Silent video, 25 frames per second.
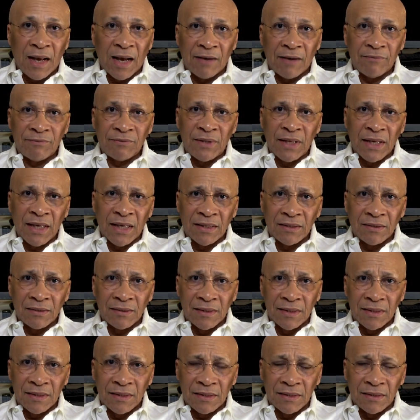taken the
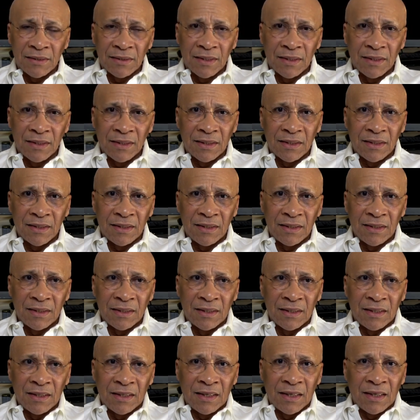lead.
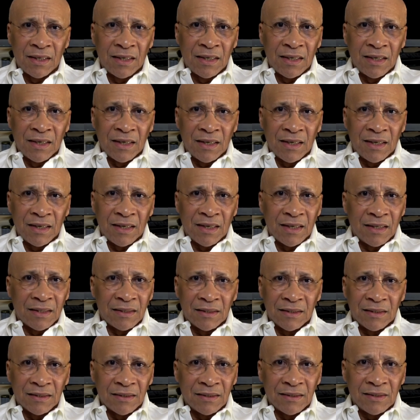
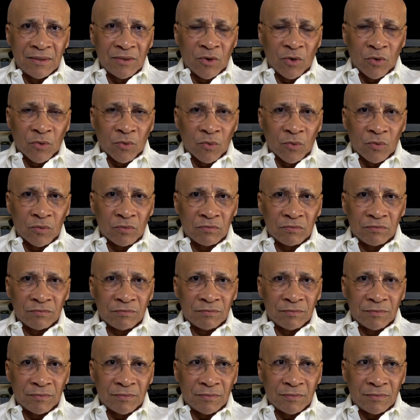And,
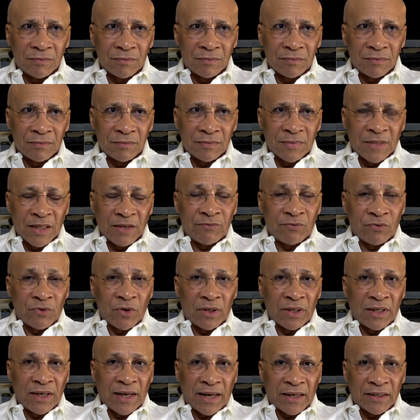they've
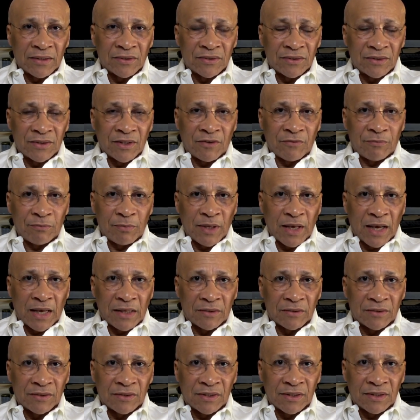done a lot of stuff
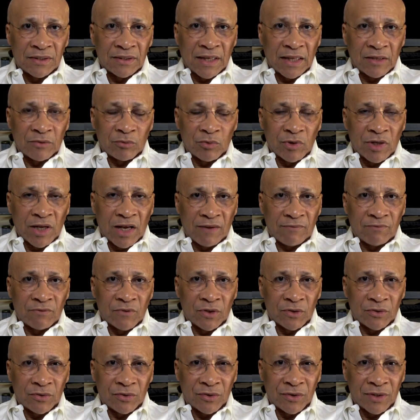behind the scene that we have
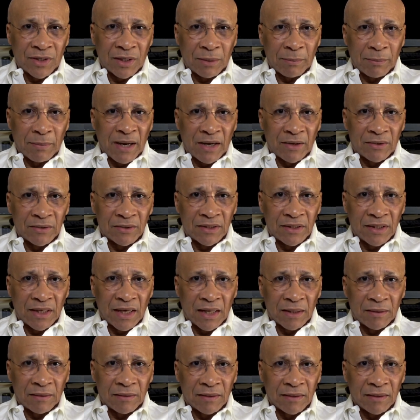not heard about yet.